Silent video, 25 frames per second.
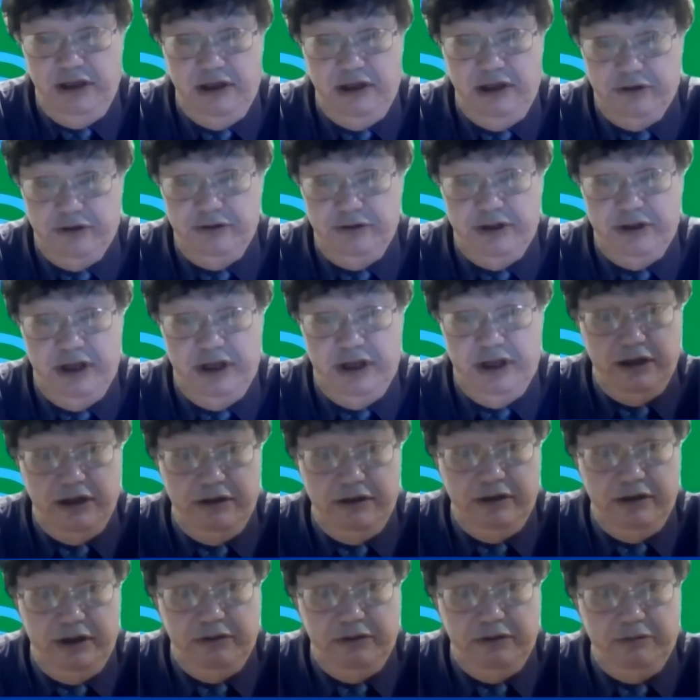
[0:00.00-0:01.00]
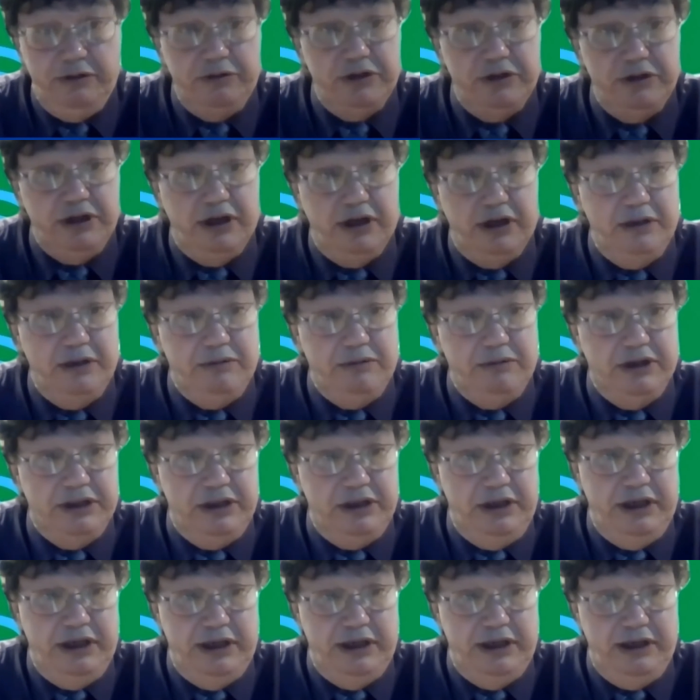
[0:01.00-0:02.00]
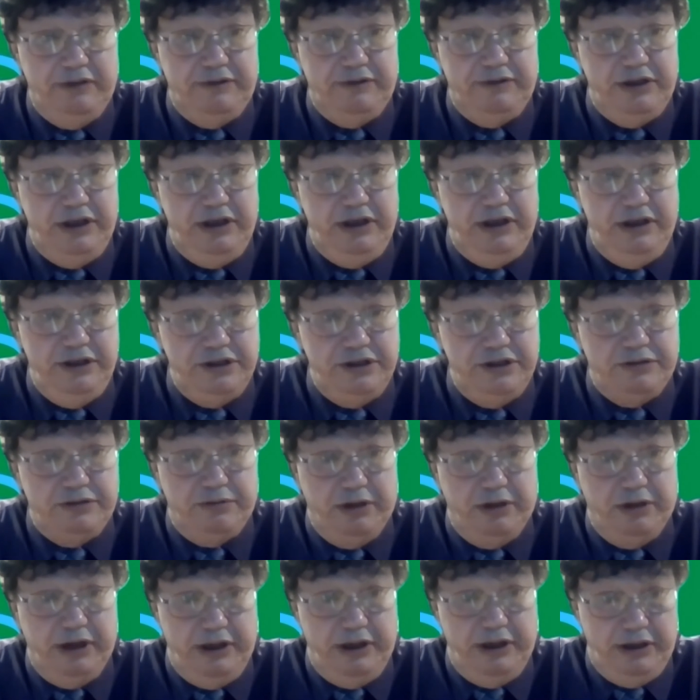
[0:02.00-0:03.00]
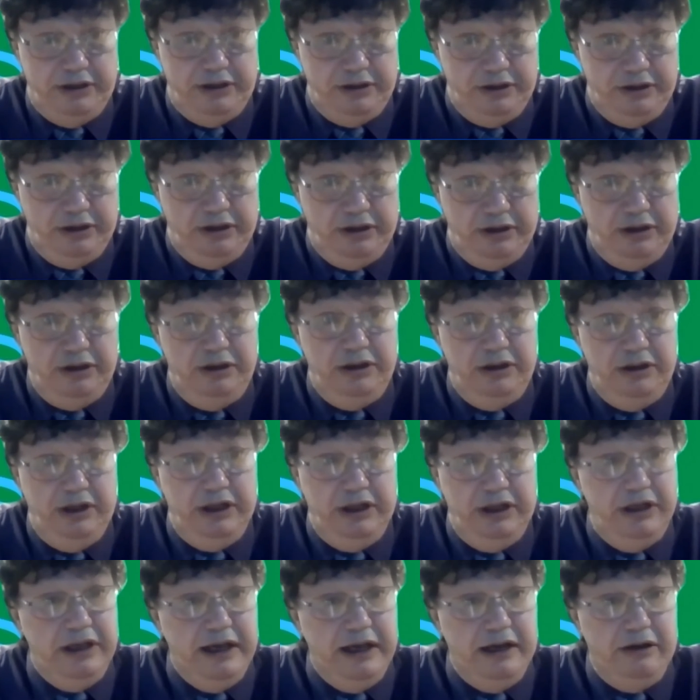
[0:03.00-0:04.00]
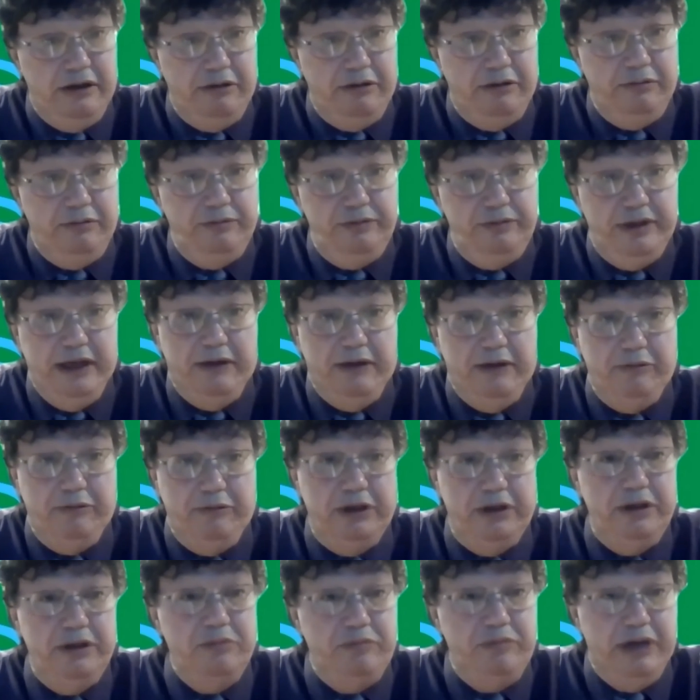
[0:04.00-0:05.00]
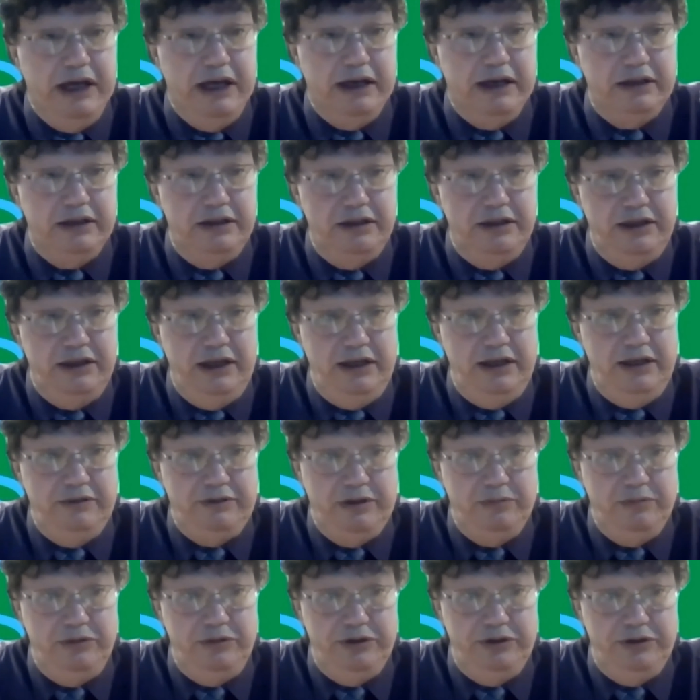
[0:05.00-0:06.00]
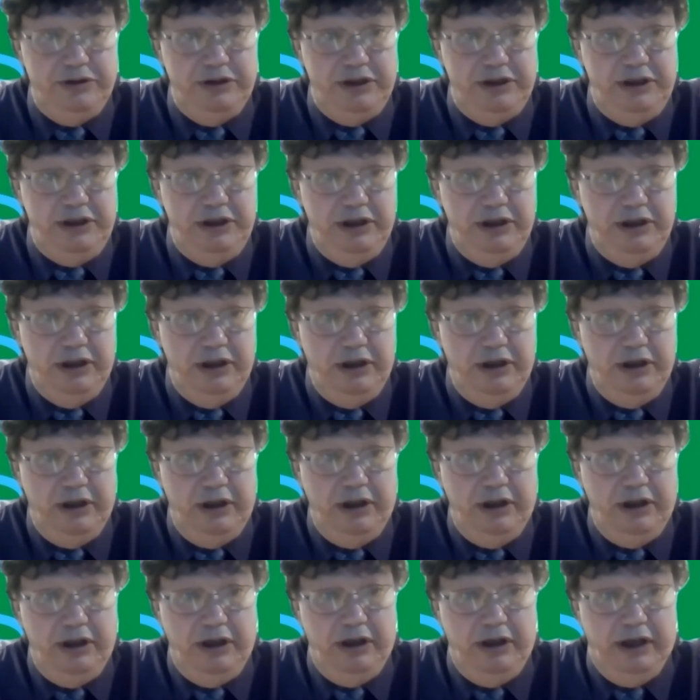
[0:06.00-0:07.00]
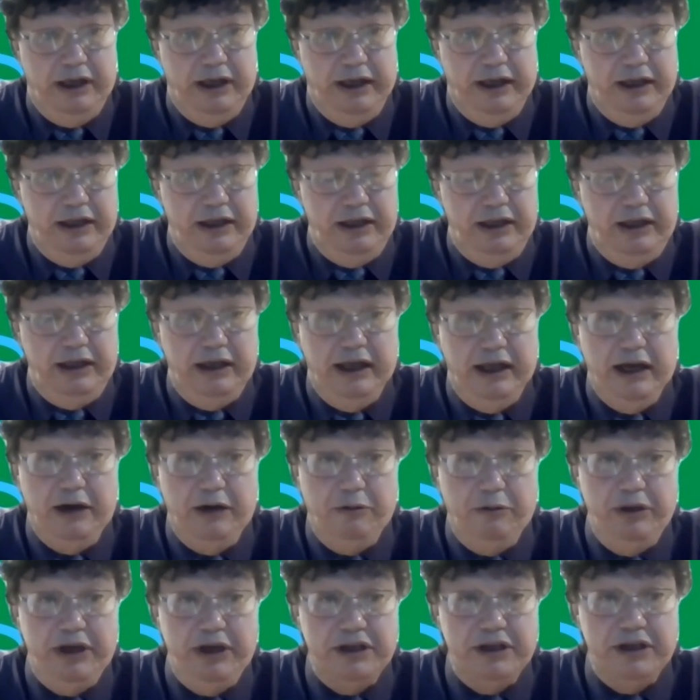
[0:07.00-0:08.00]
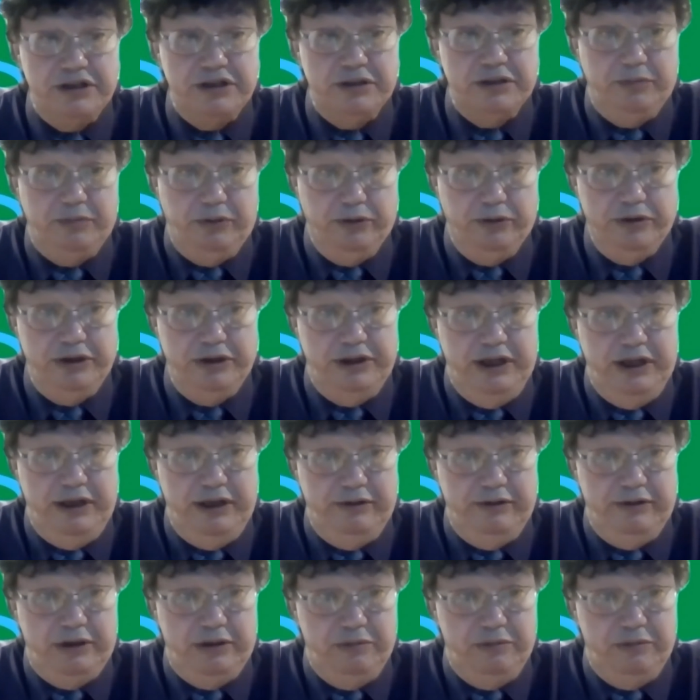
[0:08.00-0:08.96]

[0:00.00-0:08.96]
the other day and, and we were talking about the NFTs, right? And, and how that will impact the Native community. And, and, how we can support the Native